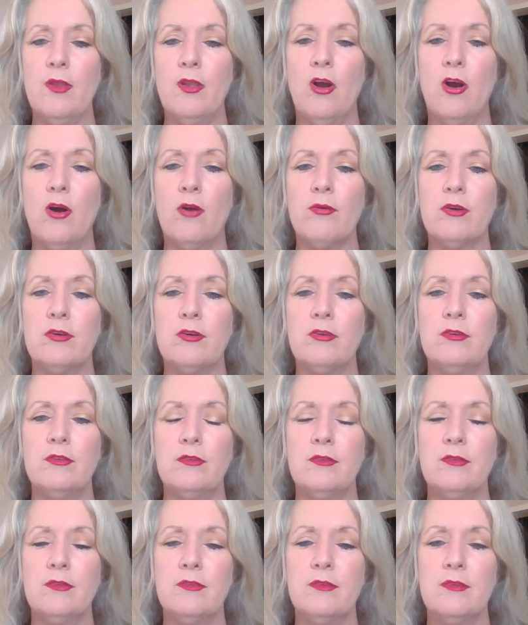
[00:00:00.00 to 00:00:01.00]

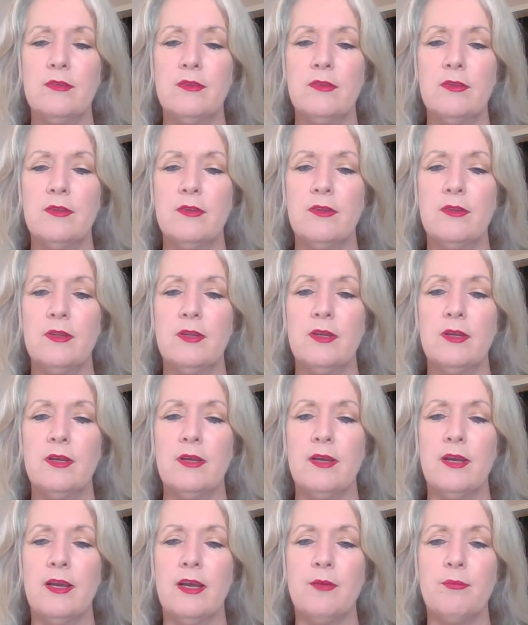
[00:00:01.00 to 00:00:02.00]
Oracle,
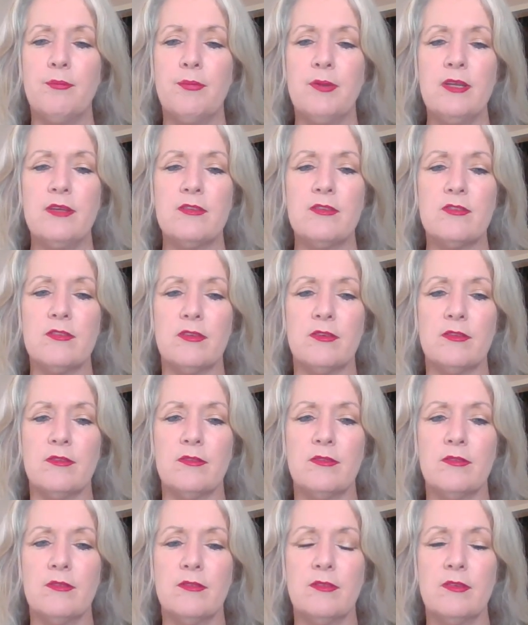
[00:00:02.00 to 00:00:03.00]
and
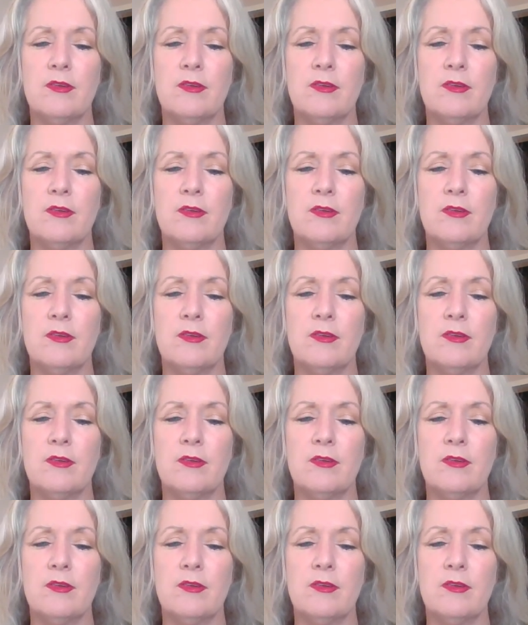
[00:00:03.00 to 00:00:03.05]
Pearson,